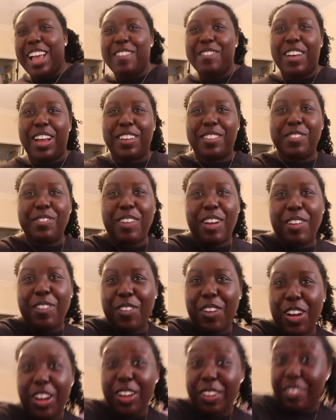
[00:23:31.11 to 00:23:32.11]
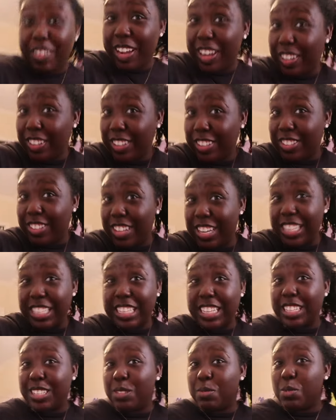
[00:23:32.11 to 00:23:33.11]
I'm back from my walk. My hair looks crazy
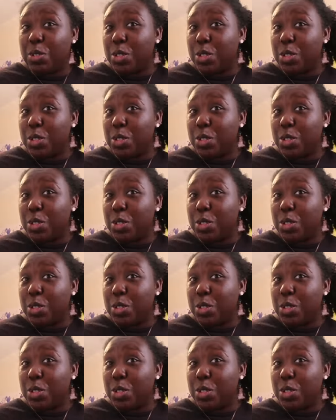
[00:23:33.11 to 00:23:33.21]
because I'm